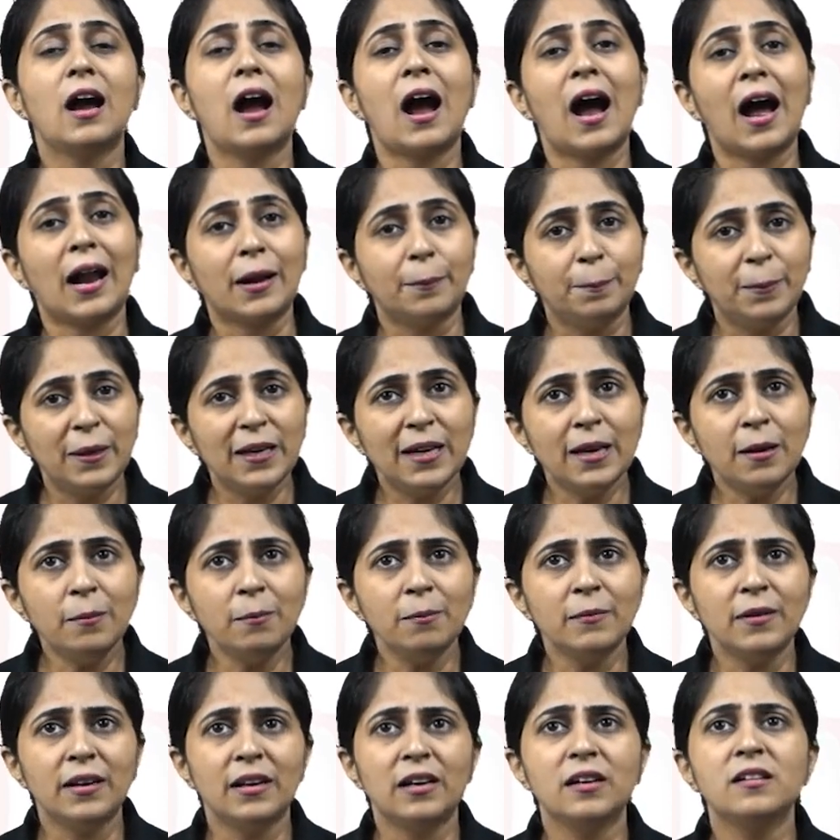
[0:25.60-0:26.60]

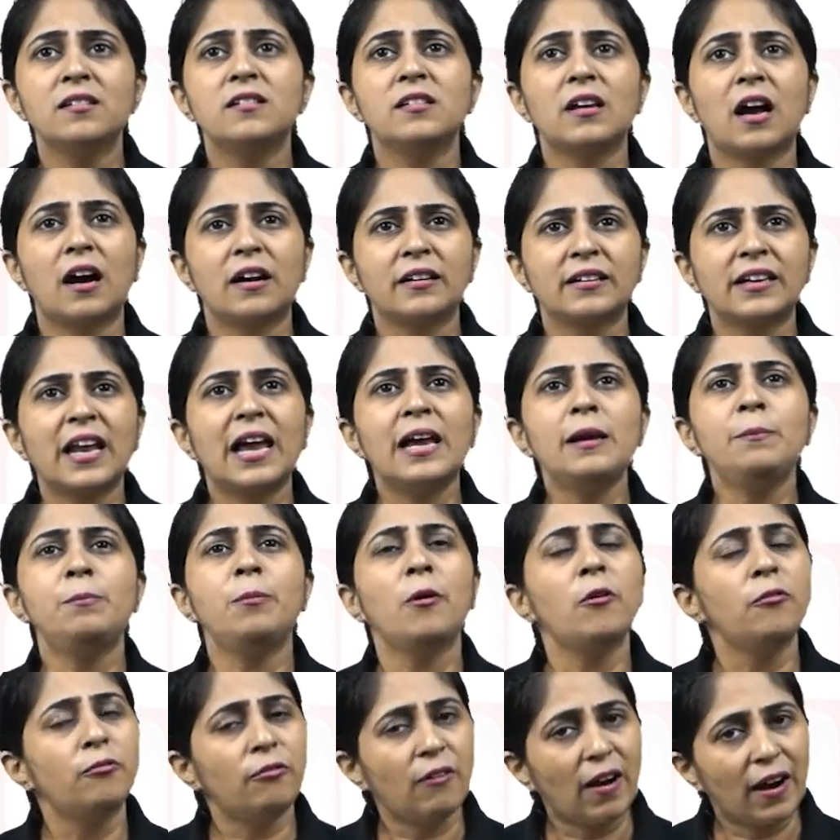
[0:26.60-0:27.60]
RBM is a type
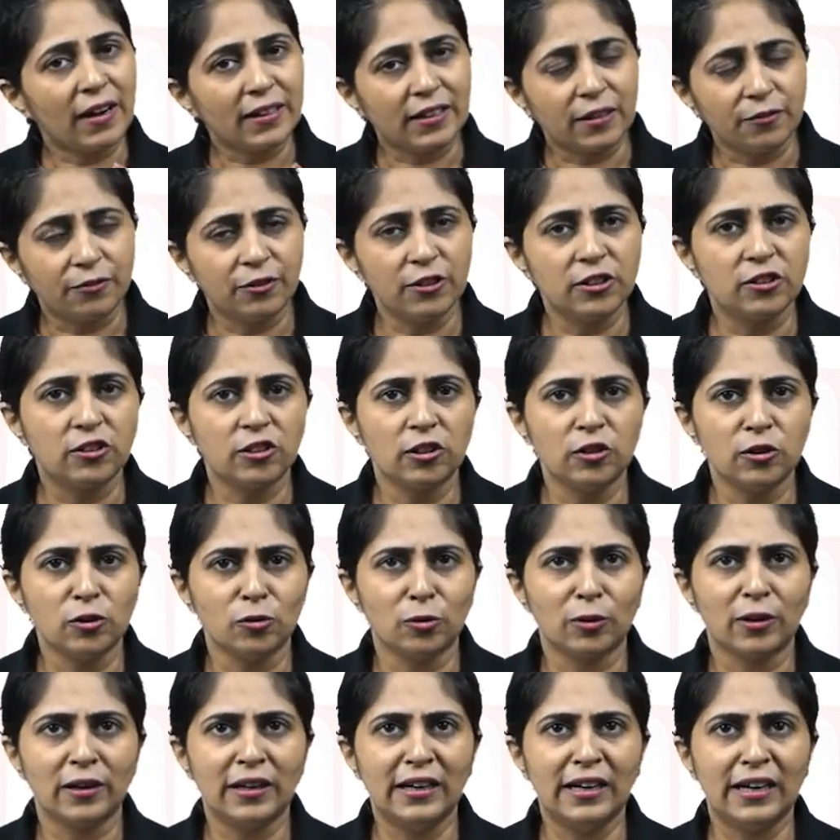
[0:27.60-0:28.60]
of artificial
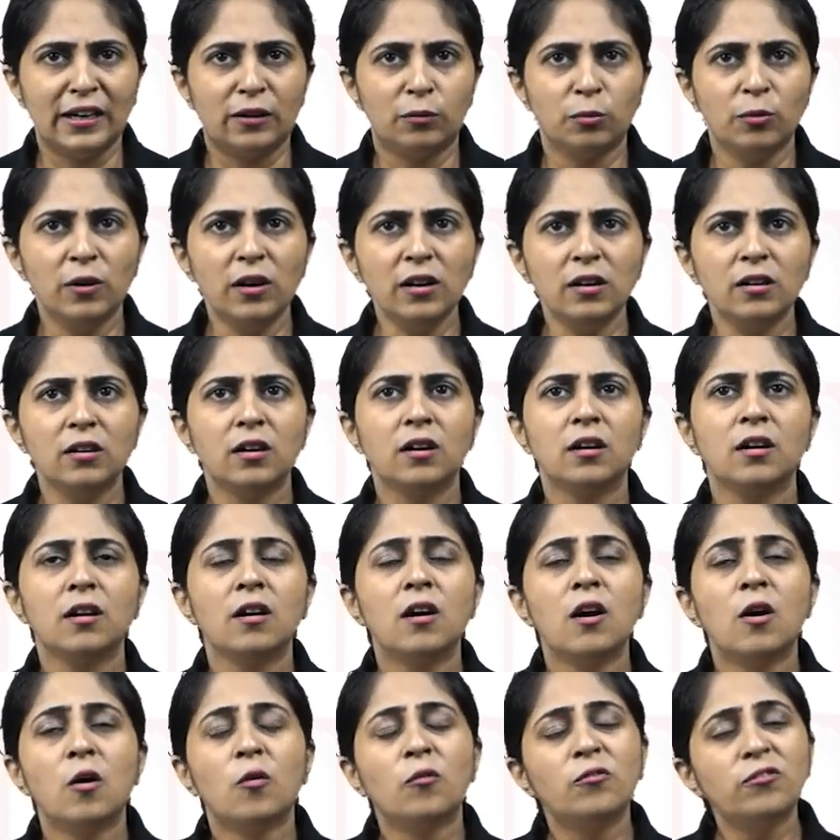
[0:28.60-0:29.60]
neural network
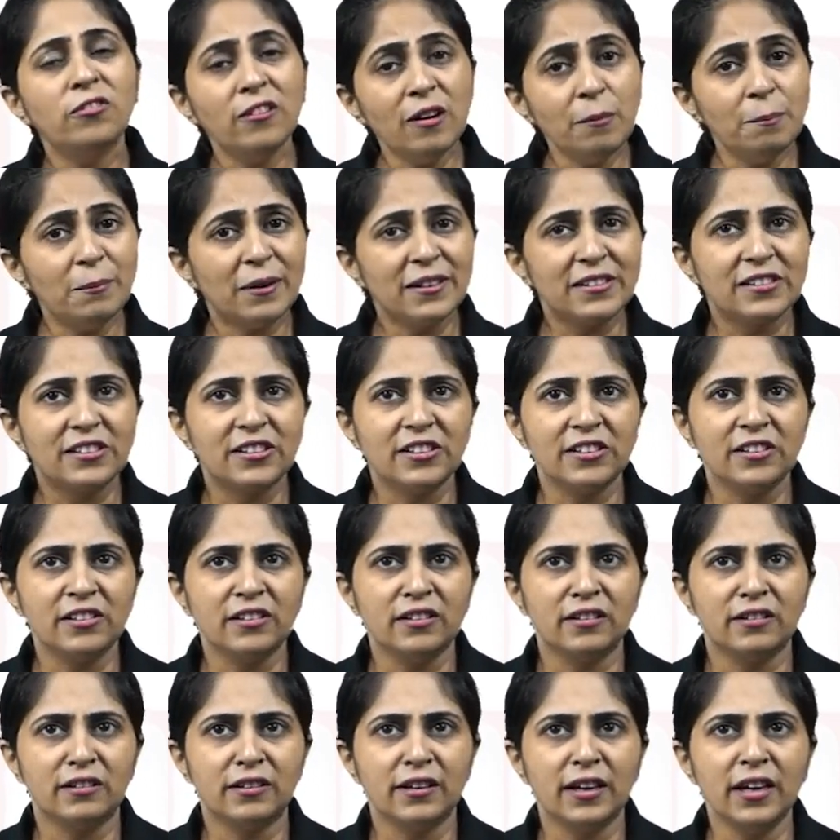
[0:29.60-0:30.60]
for machine
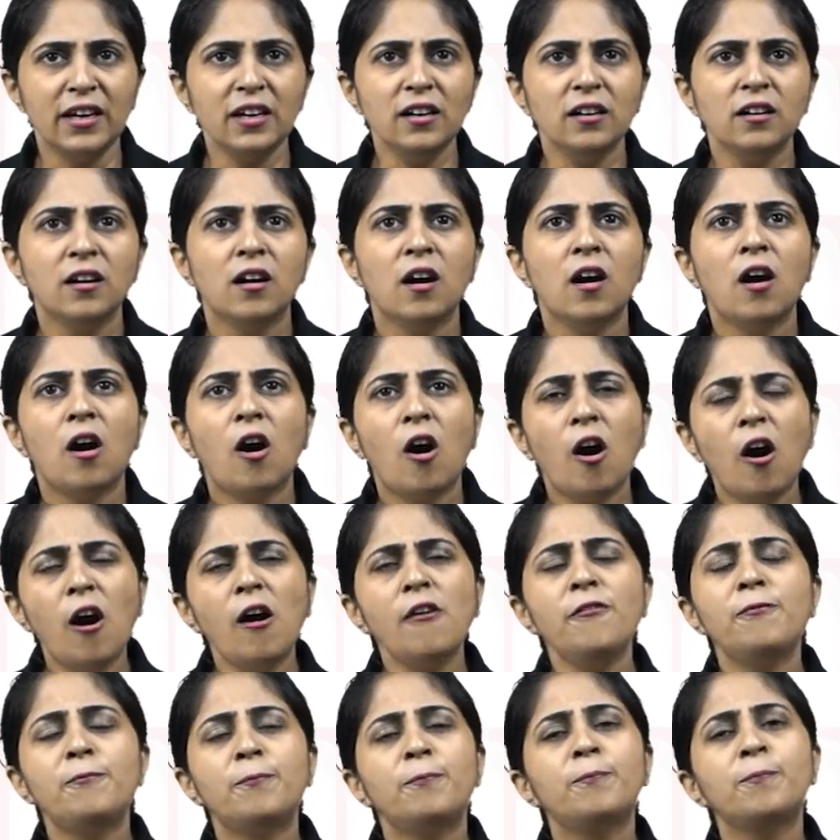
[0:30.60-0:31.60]
learning
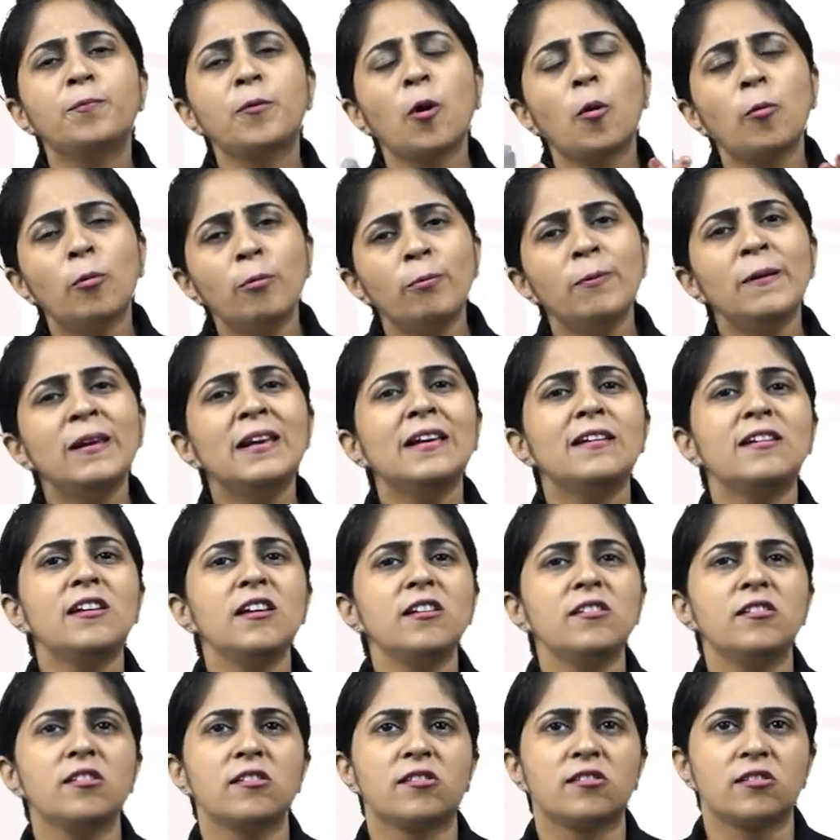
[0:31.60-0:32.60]
of
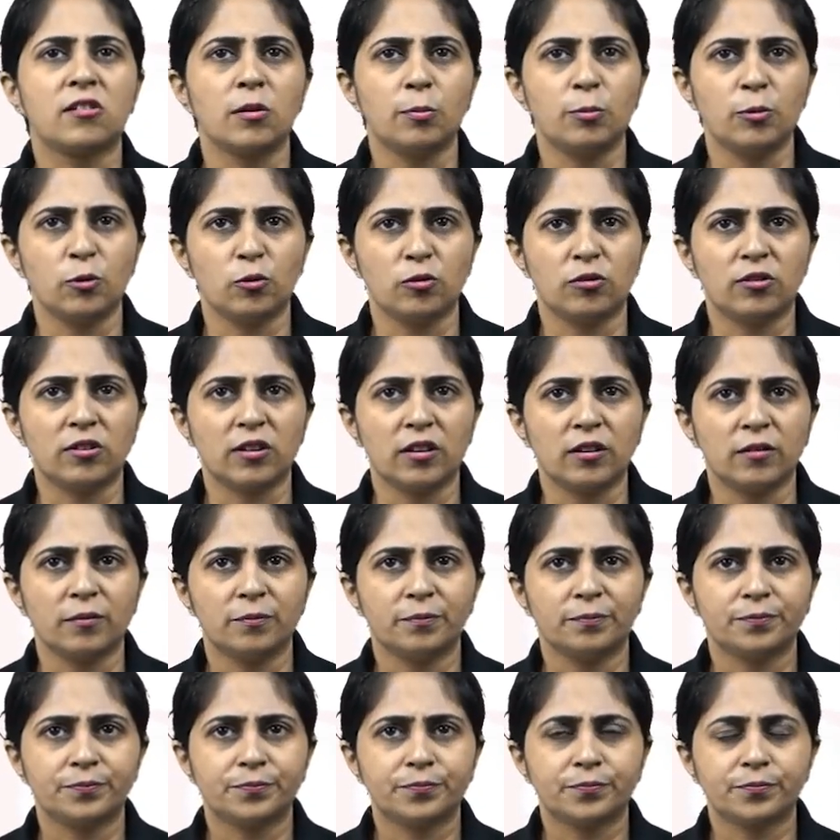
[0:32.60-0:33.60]
probability distribution.
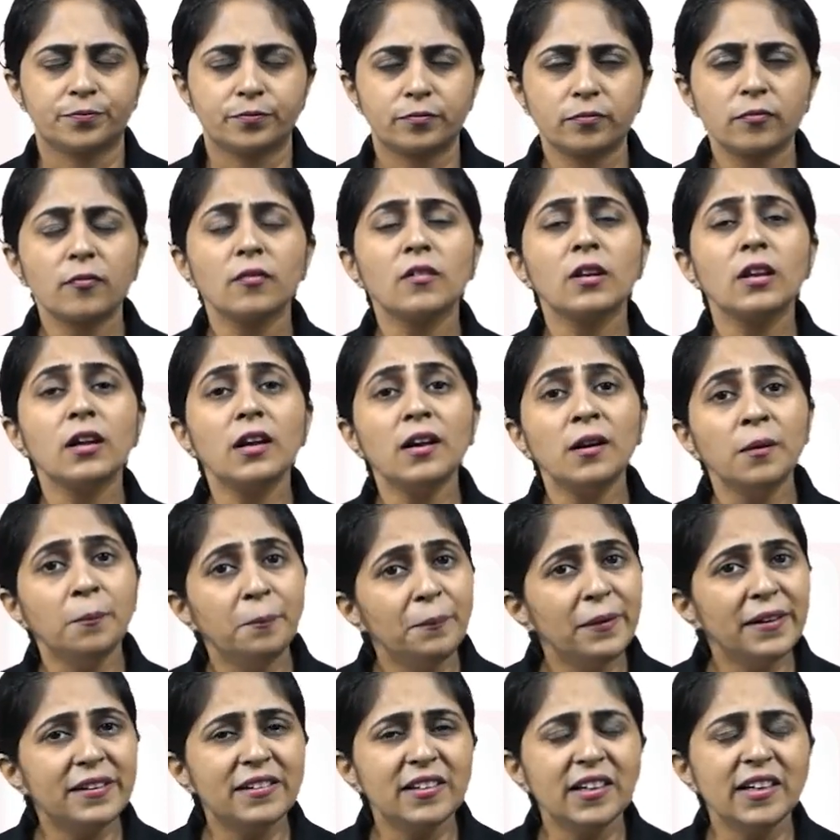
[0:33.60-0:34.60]

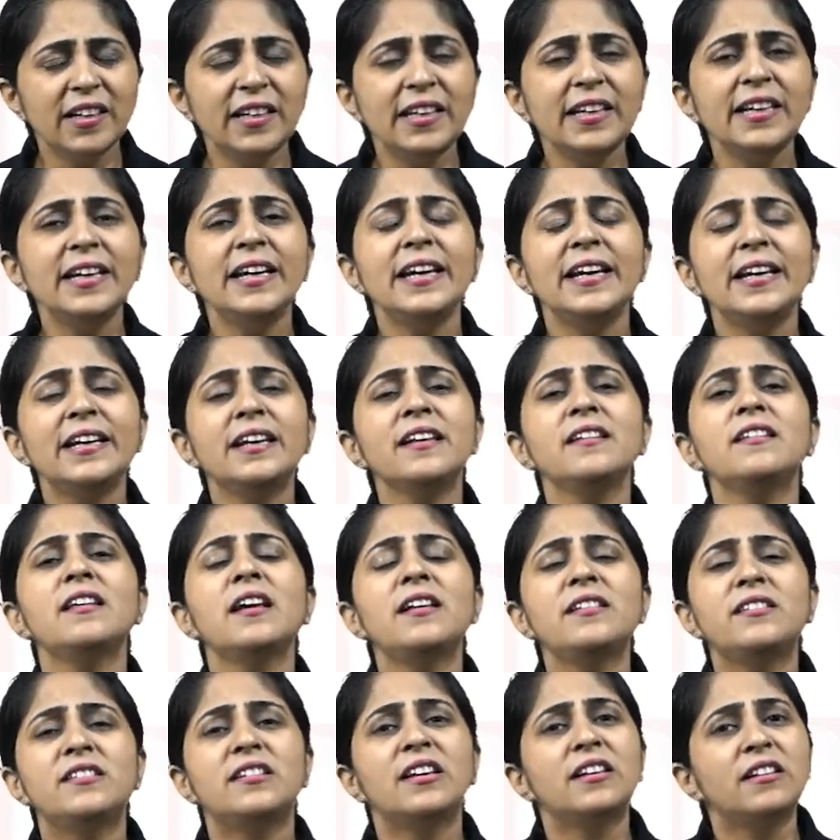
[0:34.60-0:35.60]
Basically, it is
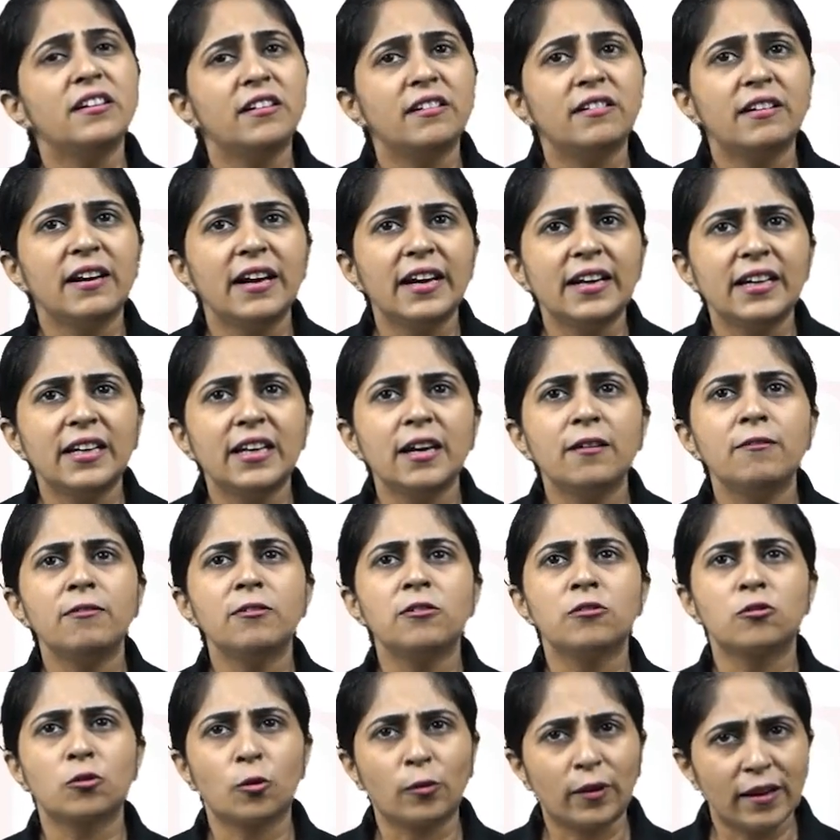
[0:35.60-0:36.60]
a generative
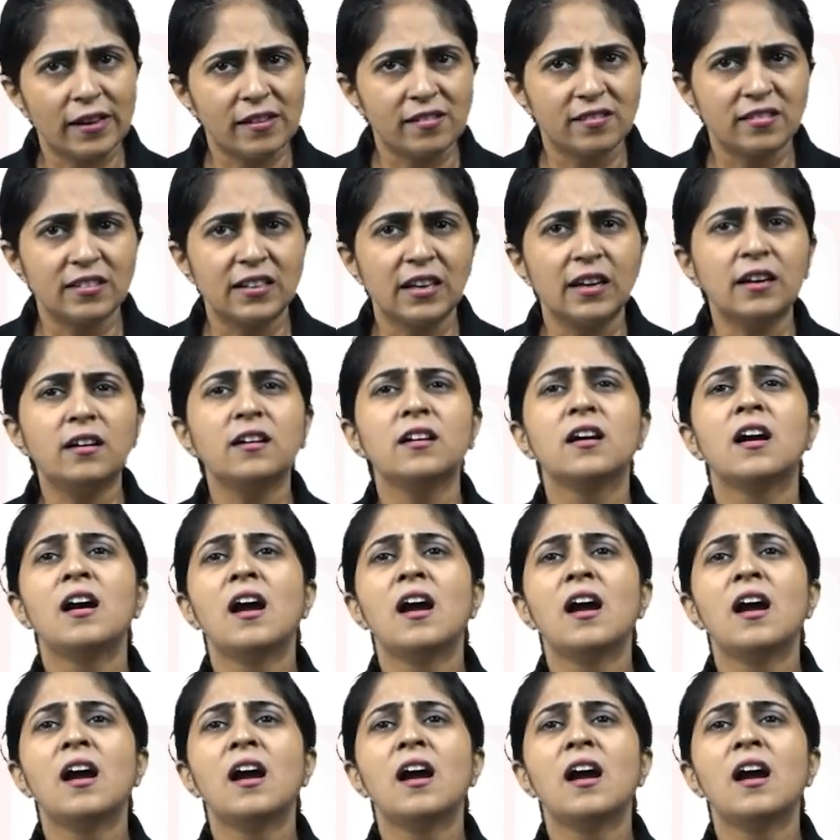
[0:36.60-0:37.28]
stochastic